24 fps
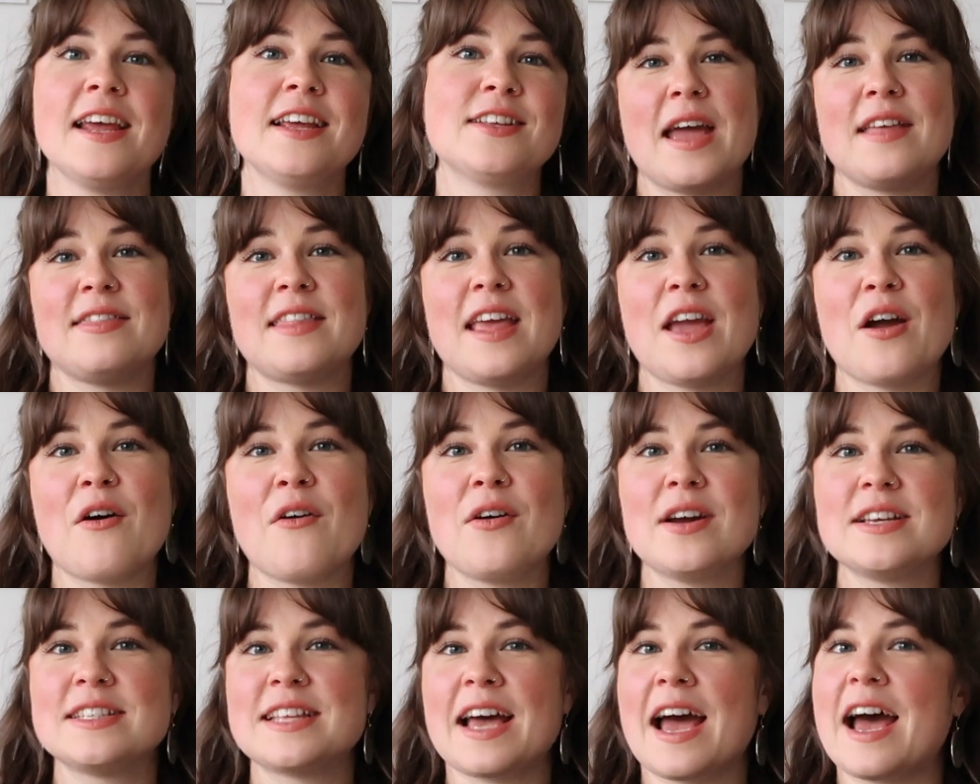and they
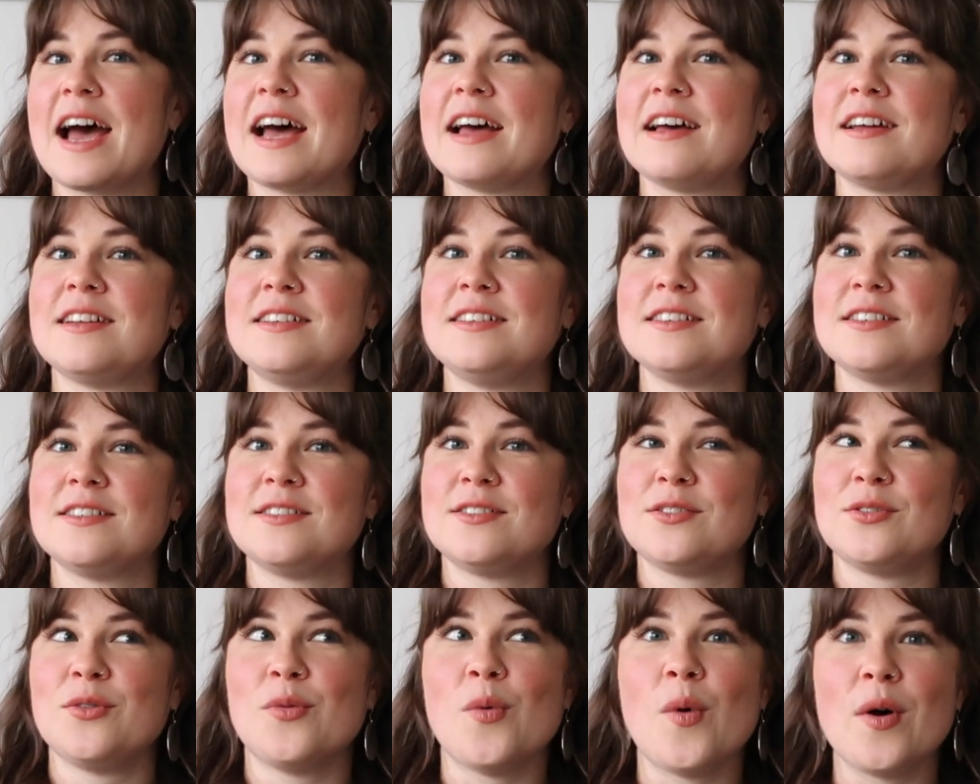always add
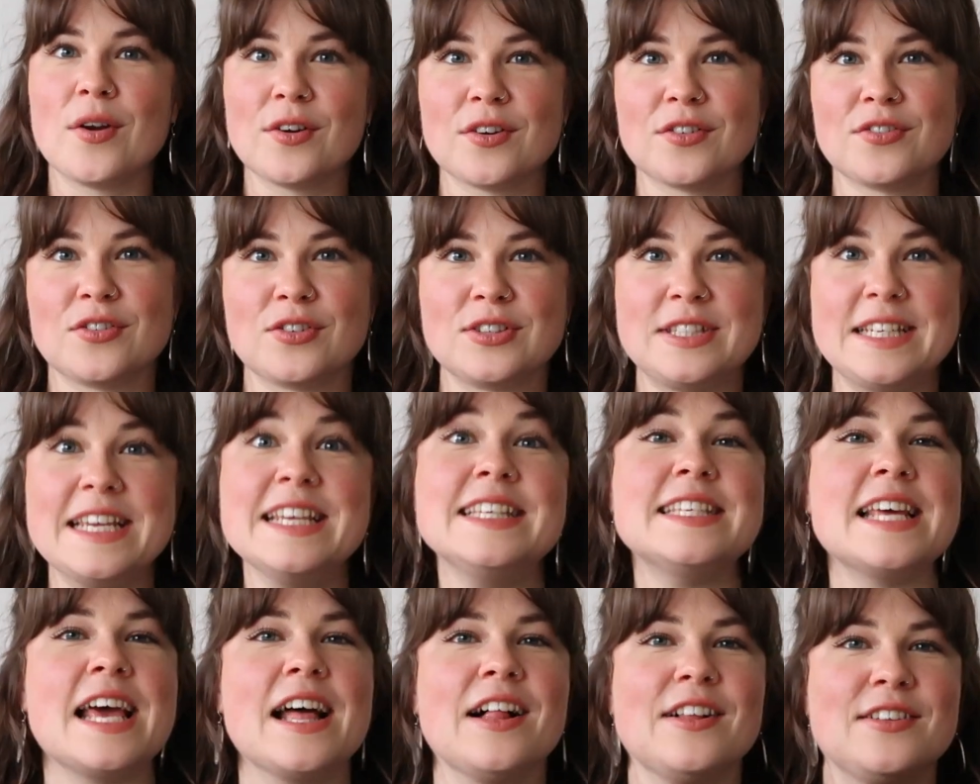wonderful
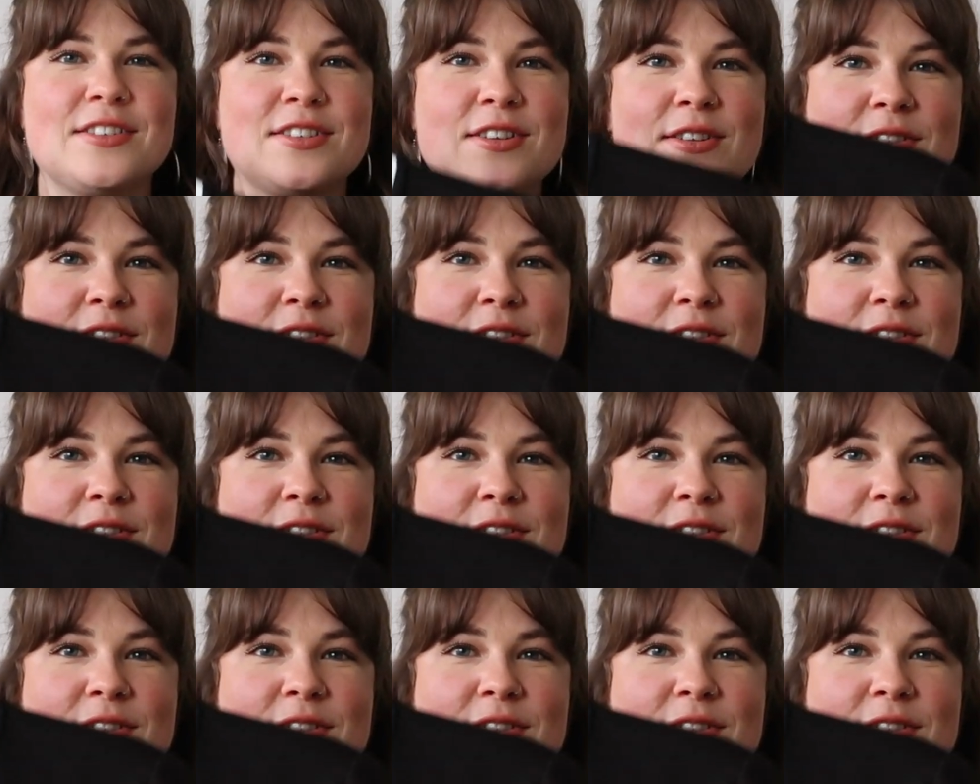details.